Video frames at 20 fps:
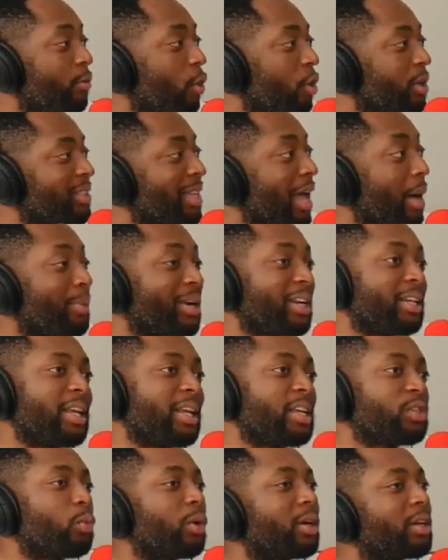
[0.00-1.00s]
Of course not, but it
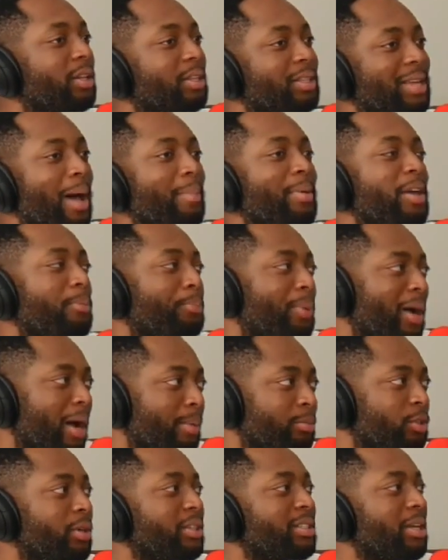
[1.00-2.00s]
is one of the top
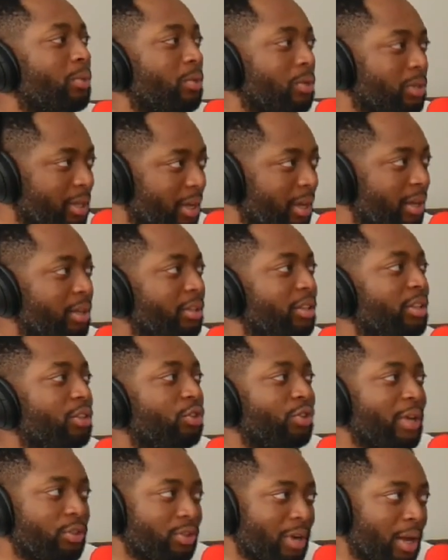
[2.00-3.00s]
hip-hop joints, I will say,
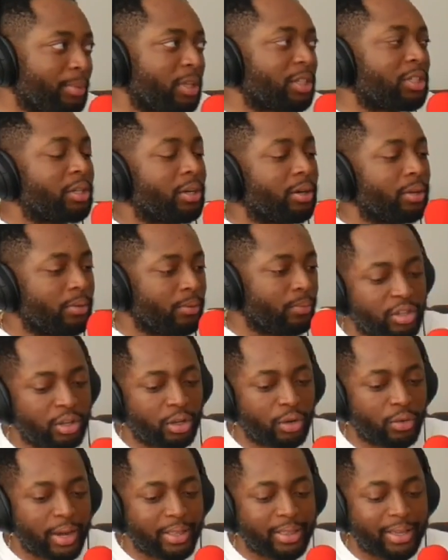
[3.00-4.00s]
that dropped this year. Okay. To
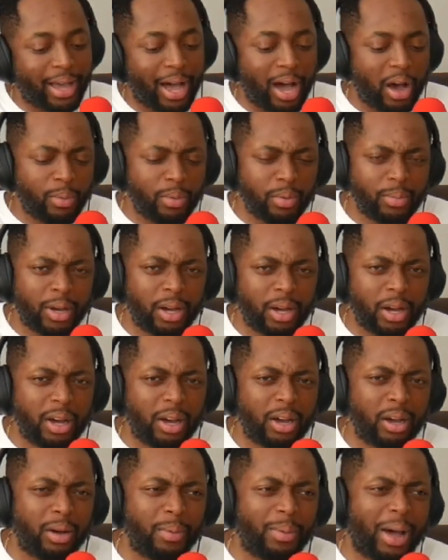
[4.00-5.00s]
grade the album,
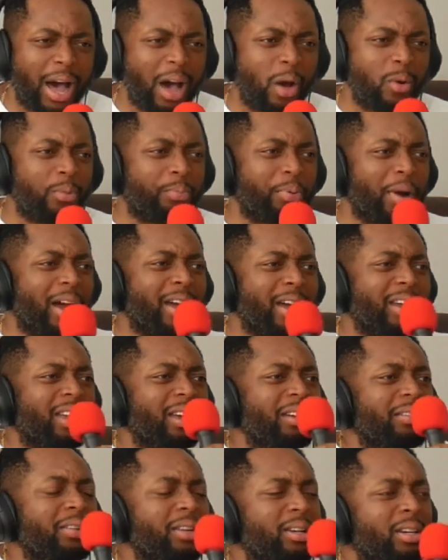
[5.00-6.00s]
I would probably
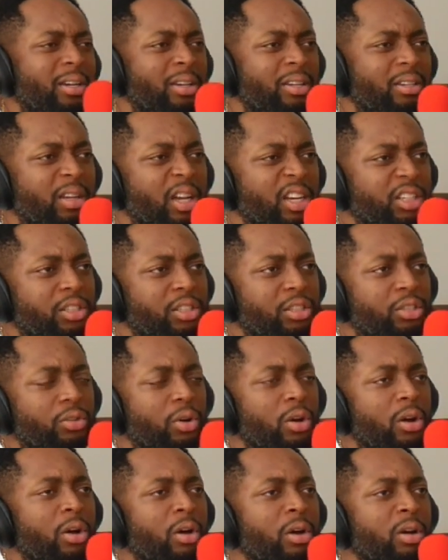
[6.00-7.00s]
give it a
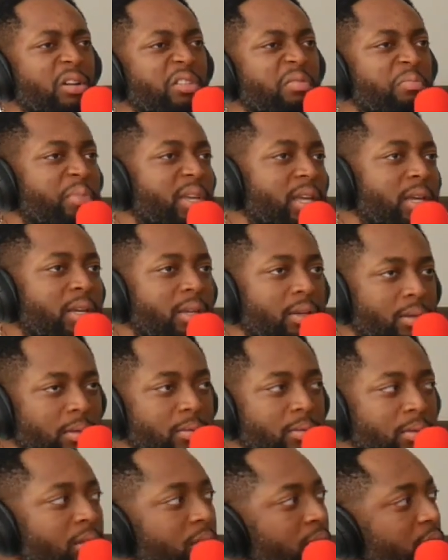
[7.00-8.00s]
strong B.
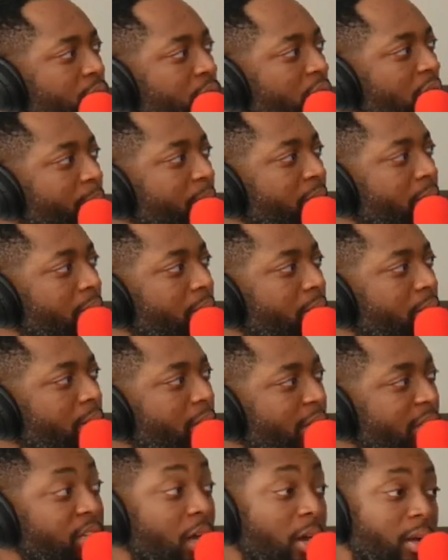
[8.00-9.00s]
Just a strong B.
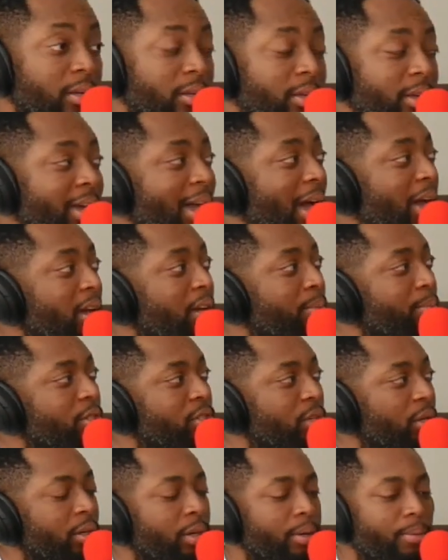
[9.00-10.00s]
It's good. It got good
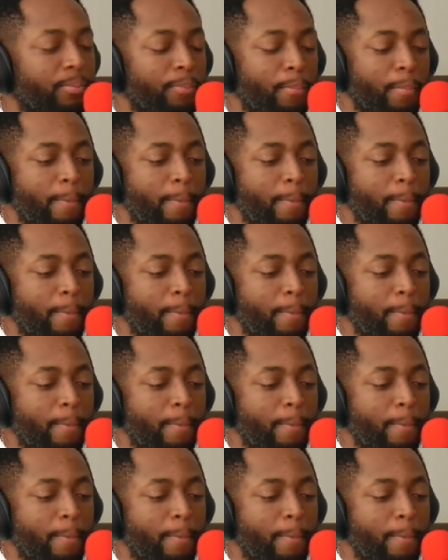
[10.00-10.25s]
music on it.